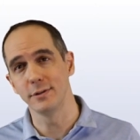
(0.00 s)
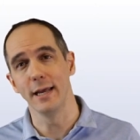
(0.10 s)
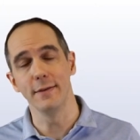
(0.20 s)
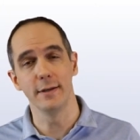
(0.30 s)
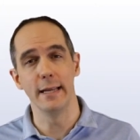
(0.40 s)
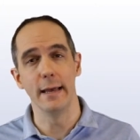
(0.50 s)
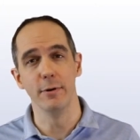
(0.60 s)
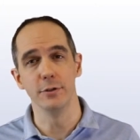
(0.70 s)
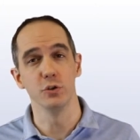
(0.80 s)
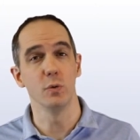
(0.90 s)
and the
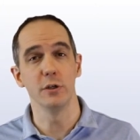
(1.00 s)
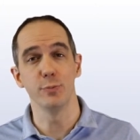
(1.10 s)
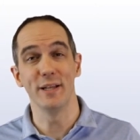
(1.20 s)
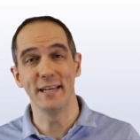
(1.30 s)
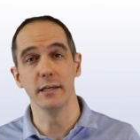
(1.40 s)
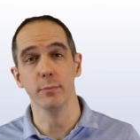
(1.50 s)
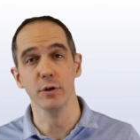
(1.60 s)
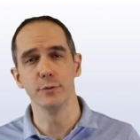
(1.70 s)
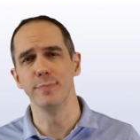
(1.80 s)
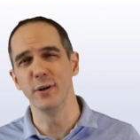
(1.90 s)
damage as well as plate
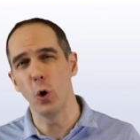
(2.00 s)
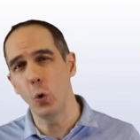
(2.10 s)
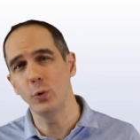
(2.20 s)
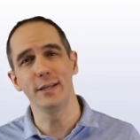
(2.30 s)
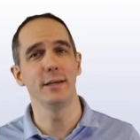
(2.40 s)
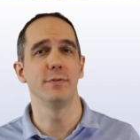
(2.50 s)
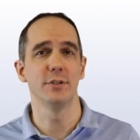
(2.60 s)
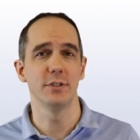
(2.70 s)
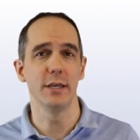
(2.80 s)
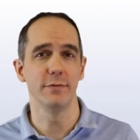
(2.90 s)
numbers, but only if it's
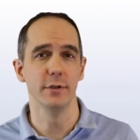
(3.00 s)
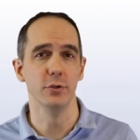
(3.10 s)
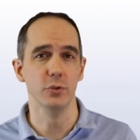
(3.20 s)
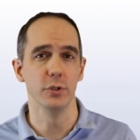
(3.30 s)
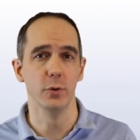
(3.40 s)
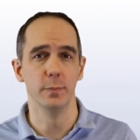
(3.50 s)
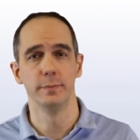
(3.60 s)
safe to do so.